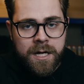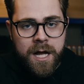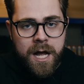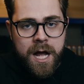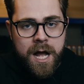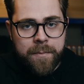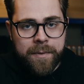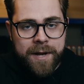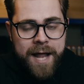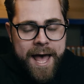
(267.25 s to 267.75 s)

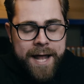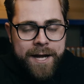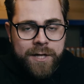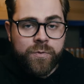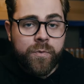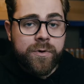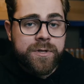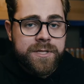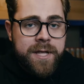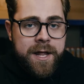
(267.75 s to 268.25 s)
But add it
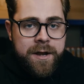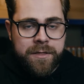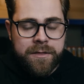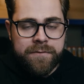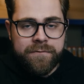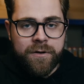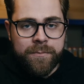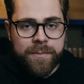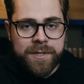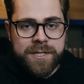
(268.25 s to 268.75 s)
towards the end of the
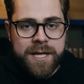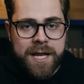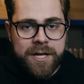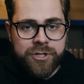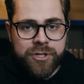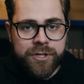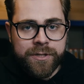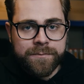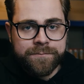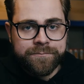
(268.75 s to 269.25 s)

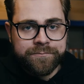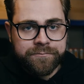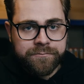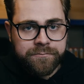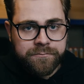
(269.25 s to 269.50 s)
fermentation.